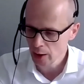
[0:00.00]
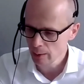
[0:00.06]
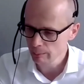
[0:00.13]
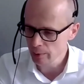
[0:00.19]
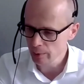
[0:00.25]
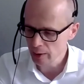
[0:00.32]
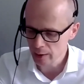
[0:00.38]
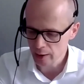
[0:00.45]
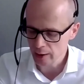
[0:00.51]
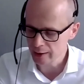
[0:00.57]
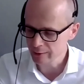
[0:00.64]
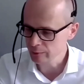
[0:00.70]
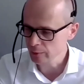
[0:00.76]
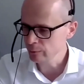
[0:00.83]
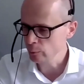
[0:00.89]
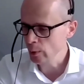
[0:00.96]
But
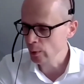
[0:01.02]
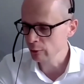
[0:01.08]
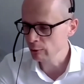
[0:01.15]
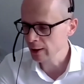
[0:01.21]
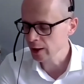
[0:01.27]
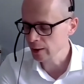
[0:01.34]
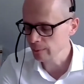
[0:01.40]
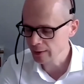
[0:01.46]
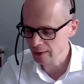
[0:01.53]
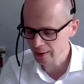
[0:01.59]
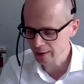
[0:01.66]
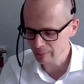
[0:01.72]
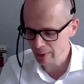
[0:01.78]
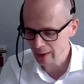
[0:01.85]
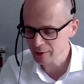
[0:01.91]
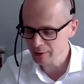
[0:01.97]
if we are recommending a
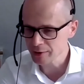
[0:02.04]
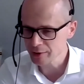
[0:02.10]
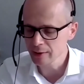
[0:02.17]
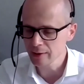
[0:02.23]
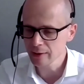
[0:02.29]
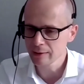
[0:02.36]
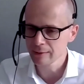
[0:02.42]
manager